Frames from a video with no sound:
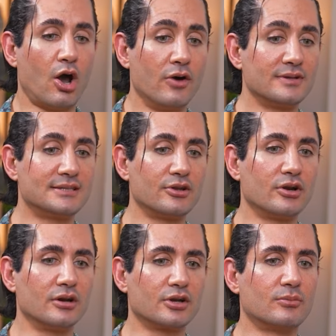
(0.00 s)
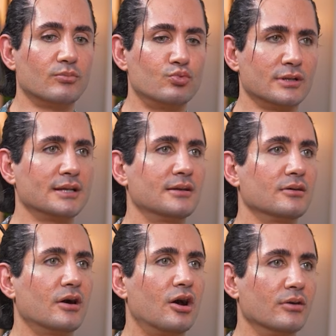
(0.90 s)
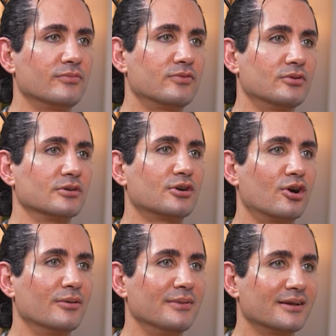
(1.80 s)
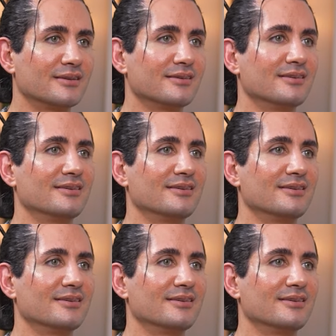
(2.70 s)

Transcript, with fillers: obviously there are really harmful karmic